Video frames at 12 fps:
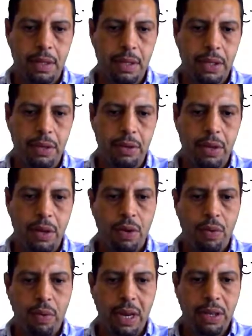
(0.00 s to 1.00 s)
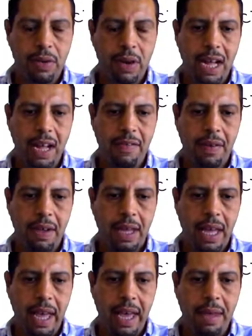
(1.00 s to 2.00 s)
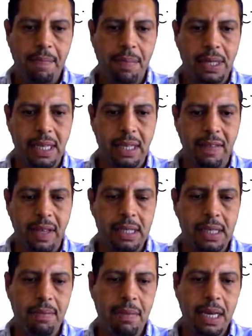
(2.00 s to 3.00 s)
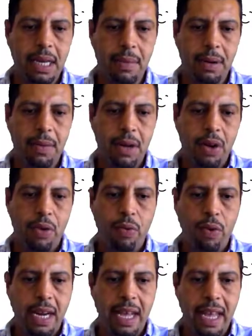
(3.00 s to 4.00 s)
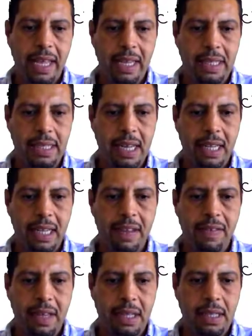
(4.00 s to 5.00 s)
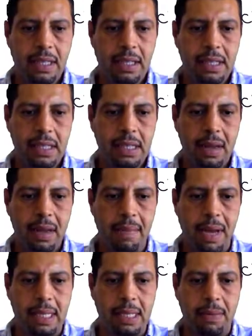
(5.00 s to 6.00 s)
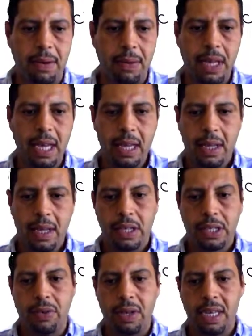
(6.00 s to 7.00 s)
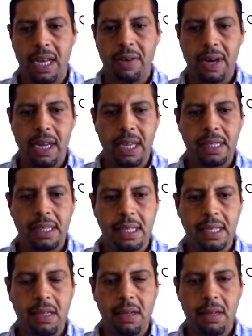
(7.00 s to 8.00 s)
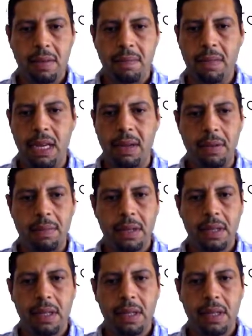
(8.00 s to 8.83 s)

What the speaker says: So when you have a positive, it's a minimum. When a is negative, it's a maximum, okay? So in our case, it's a minimum.